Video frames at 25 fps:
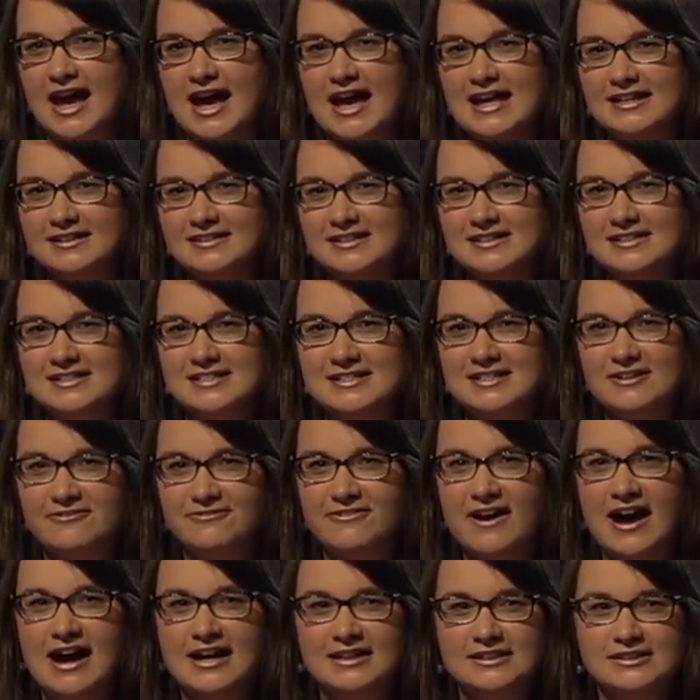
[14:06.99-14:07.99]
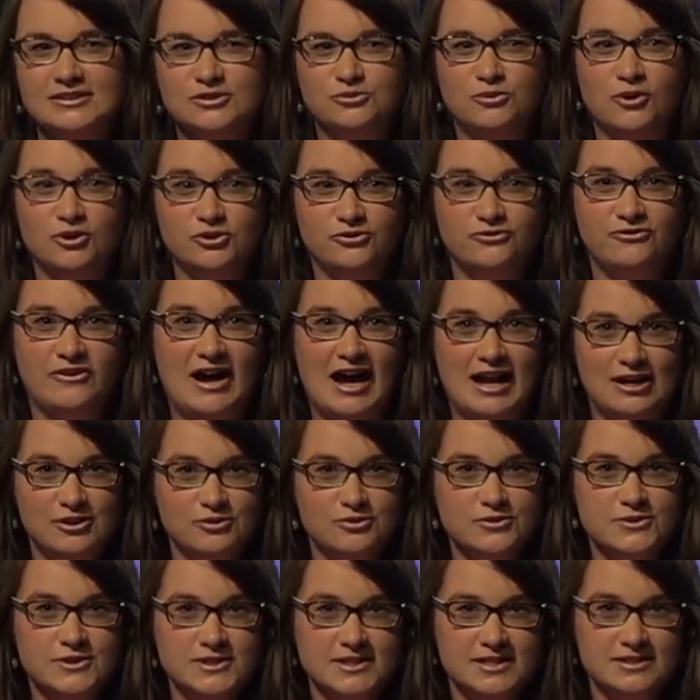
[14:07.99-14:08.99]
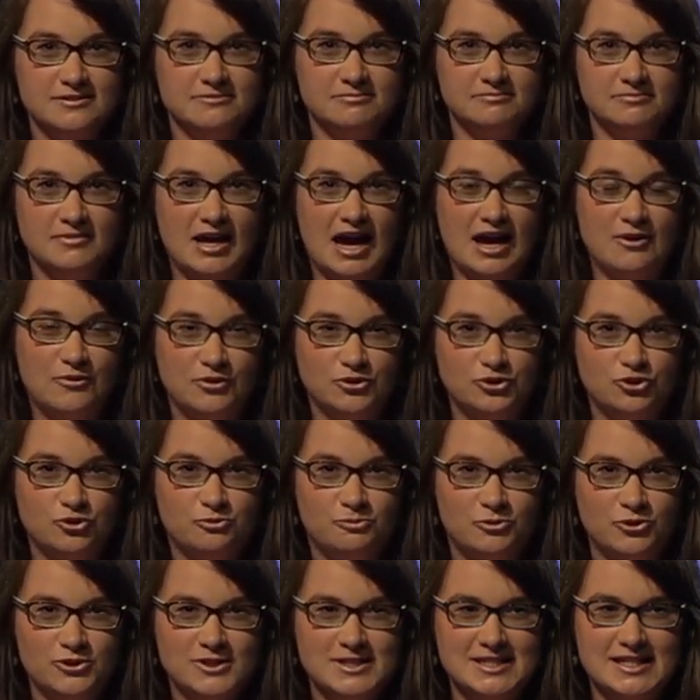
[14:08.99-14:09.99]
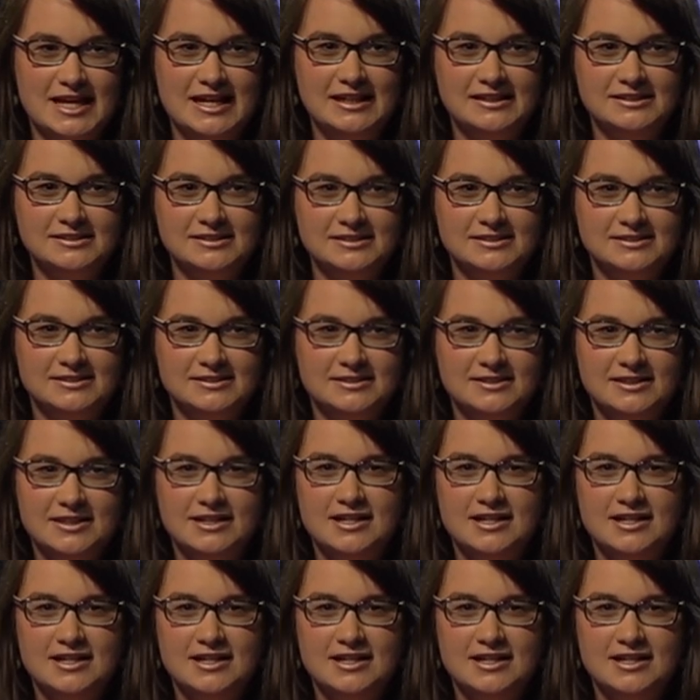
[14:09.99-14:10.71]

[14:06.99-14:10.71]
And it's the fact what values I want to present,